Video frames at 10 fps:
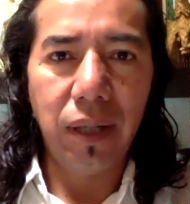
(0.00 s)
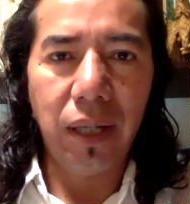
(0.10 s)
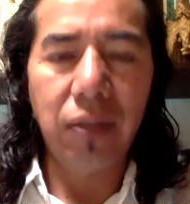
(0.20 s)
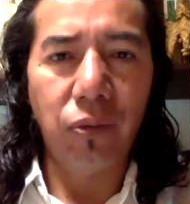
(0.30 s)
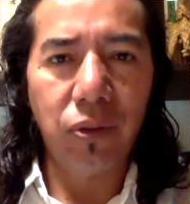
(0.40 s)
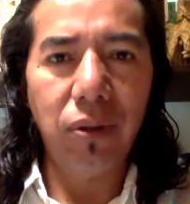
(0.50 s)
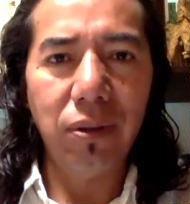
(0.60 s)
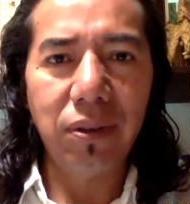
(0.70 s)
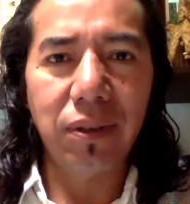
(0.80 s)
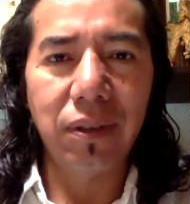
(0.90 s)
And of
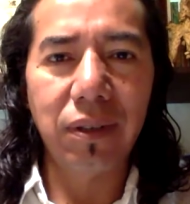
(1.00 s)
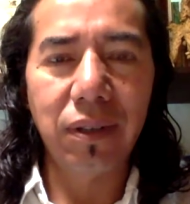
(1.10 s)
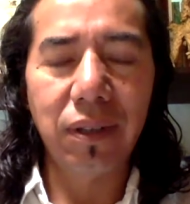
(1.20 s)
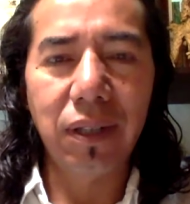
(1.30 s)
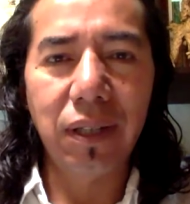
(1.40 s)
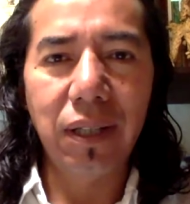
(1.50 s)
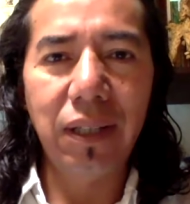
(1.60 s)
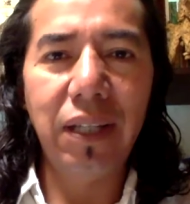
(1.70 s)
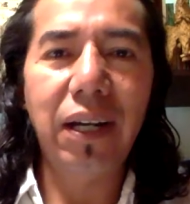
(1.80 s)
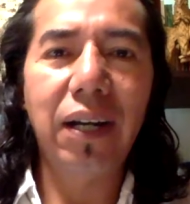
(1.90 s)
course,
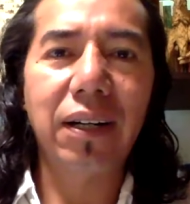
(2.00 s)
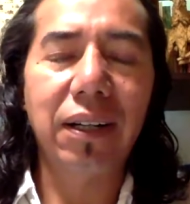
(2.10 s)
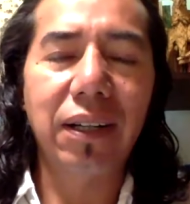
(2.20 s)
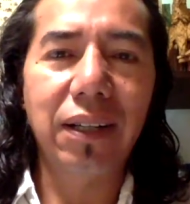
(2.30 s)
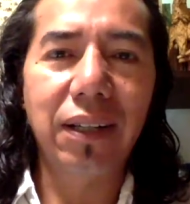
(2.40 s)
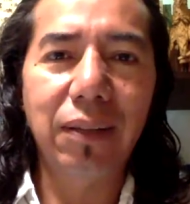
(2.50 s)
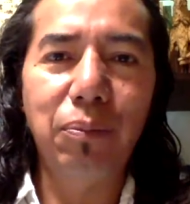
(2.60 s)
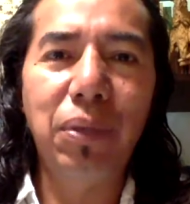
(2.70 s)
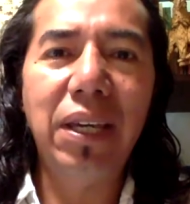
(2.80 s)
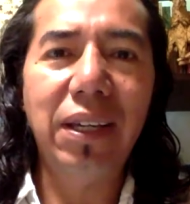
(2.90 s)
they are
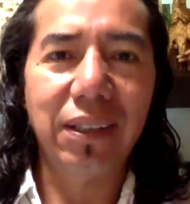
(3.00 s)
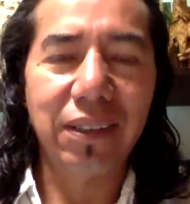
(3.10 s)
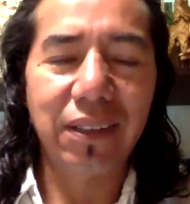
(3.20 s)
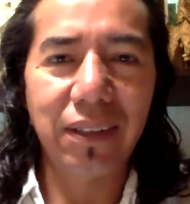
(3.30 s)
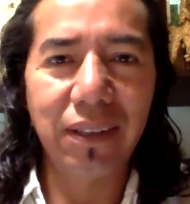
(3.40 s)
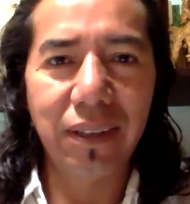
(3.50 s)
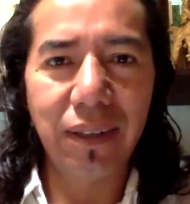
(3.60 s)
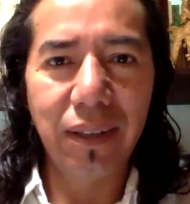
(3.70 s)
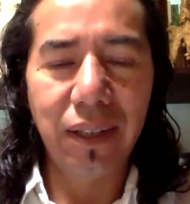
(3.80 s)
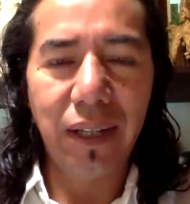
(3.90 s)
beings,
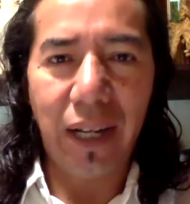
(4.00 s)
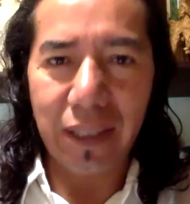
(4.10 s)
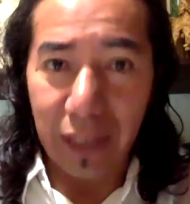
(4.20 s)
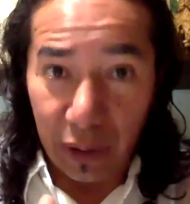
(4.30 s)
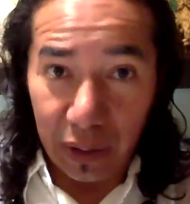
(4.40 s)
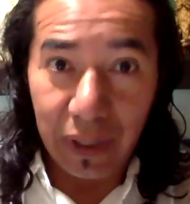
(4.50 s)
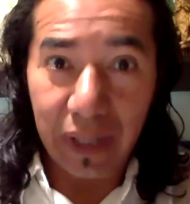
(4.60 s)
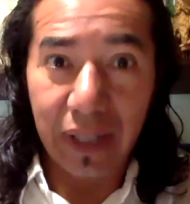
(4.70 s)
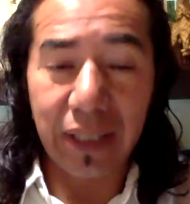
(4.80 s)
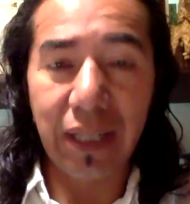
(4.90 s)
as the
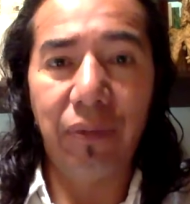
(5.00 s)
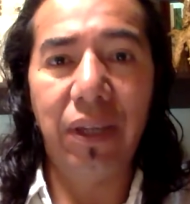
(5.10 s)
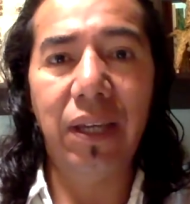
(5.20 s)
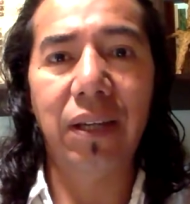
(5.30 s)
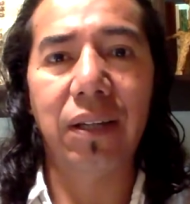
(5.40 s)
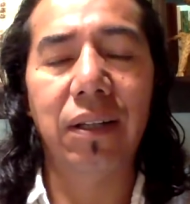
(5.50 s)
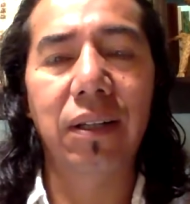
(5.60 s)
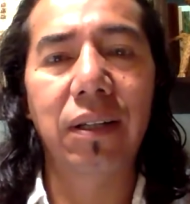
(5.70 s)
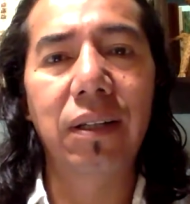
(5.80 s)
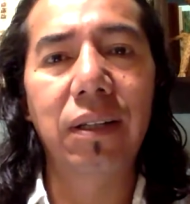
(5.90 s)
river is a being.
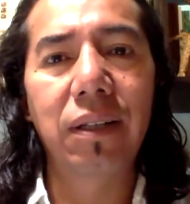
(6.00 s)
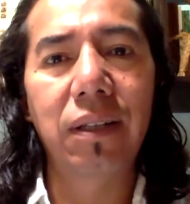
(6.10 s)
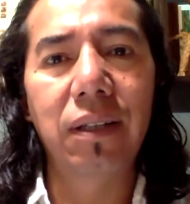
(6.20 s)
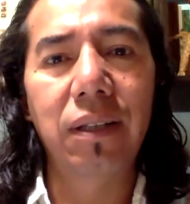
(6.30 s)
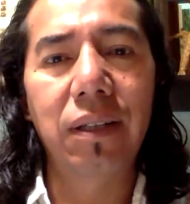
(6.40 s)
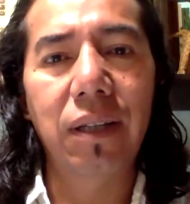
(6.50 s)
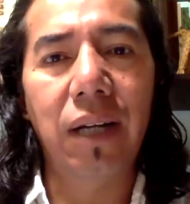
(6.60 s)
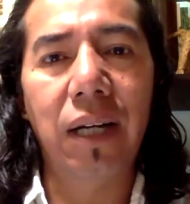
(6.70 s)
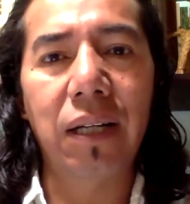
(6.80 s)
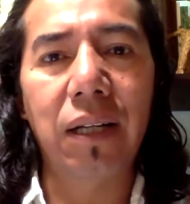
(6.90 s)

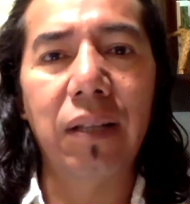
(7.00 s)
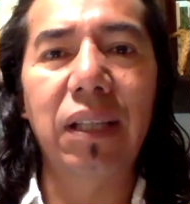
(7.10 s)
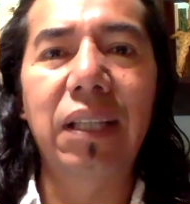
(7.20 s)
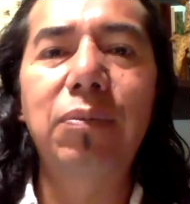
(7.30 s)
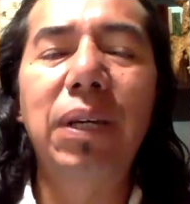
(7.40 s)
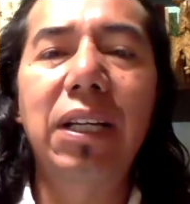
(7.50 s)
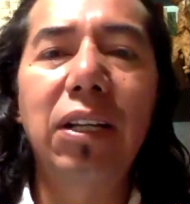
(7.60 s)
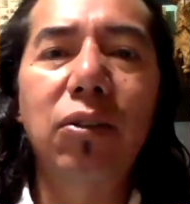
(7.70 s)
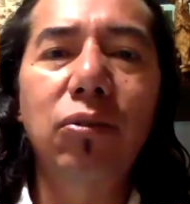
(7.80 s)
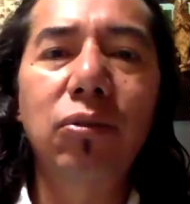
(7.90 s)
And it's
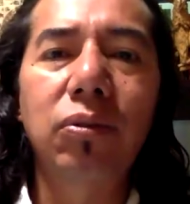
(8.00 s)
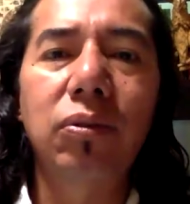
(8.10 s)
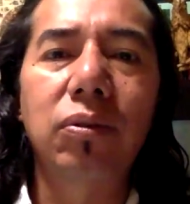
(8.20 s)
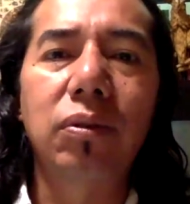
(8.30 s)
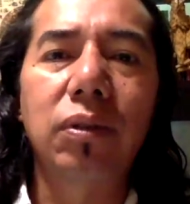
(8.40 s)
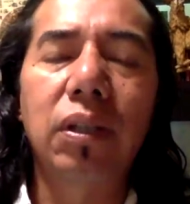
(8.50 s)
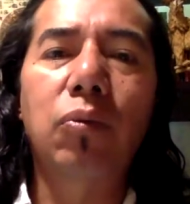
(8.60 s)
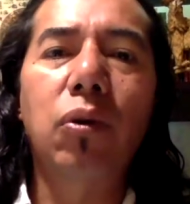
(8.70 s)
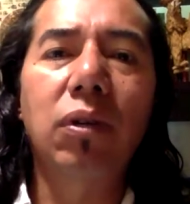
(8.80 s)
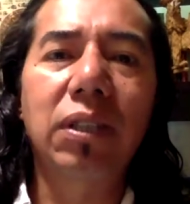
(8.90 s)
beginning to, the
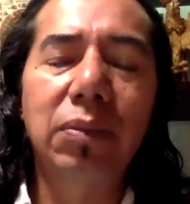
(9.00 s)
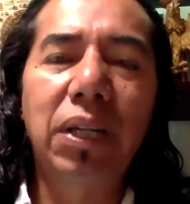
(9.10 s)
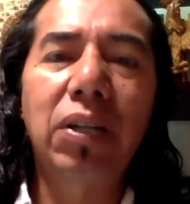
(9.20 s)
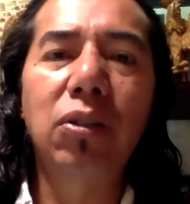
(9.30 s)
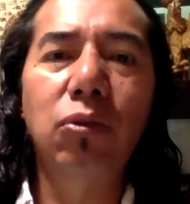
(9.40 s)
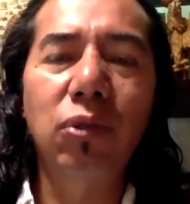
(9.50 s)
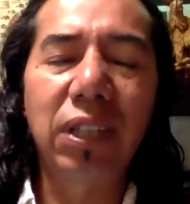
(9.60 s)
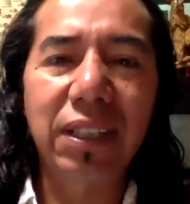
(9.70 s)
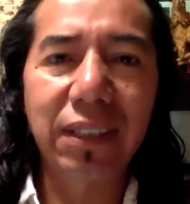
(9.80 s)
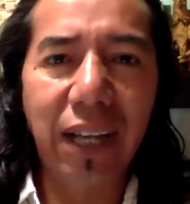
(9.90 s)
world is beginning to
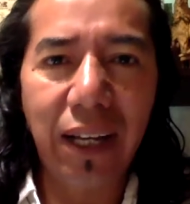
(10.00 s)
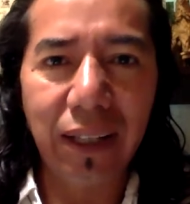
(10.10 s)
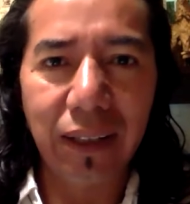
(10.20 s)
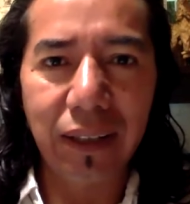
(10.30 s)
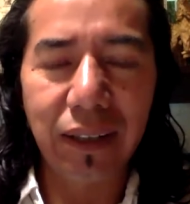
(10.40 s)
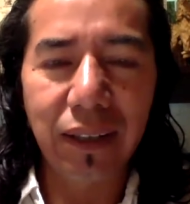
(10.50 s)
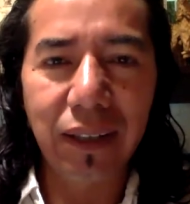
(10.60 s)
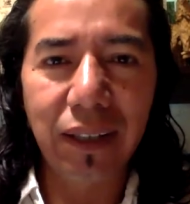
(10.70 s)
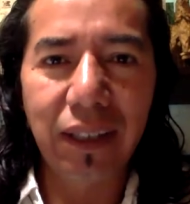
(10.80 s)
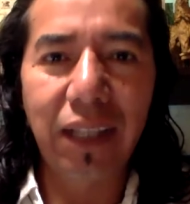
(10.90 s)
understand
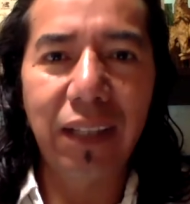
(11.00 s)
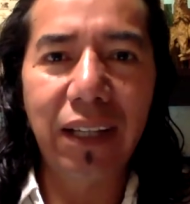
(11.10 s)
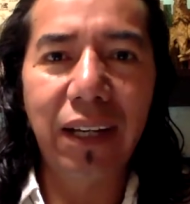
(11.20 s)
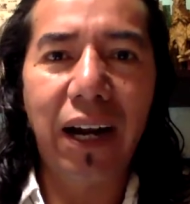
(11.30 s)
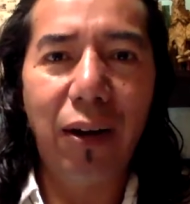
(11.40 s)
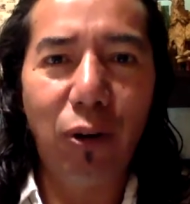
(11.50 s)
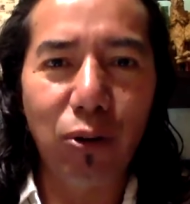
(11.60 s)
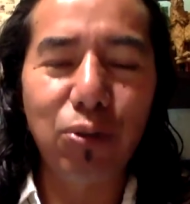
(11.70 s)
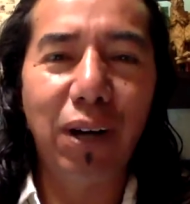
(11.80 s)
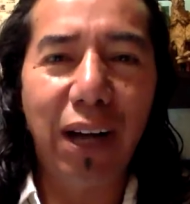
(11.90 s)
that they
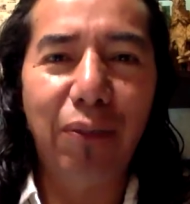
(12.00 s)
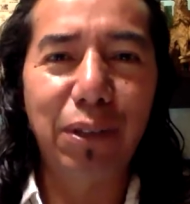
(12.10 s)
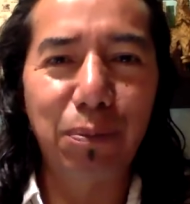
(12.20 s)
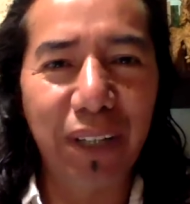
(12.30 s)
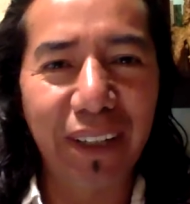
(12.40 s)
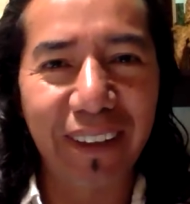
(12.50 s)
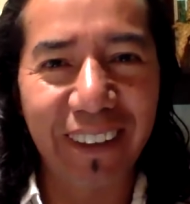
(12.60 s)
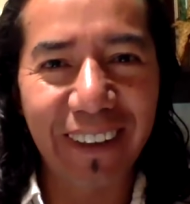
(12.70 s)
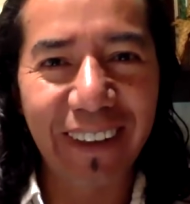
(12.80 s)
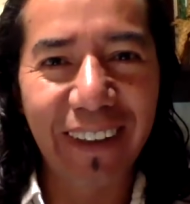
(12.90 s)
also have
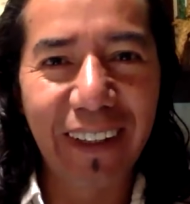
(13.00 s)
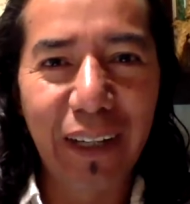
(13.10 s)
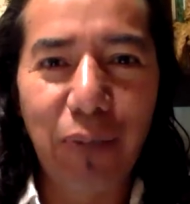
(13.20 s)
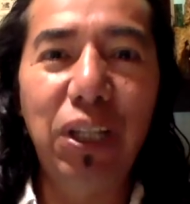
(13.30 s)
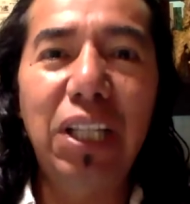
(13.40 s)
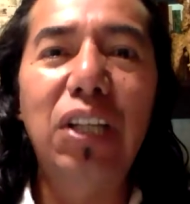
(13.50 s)
spirit. We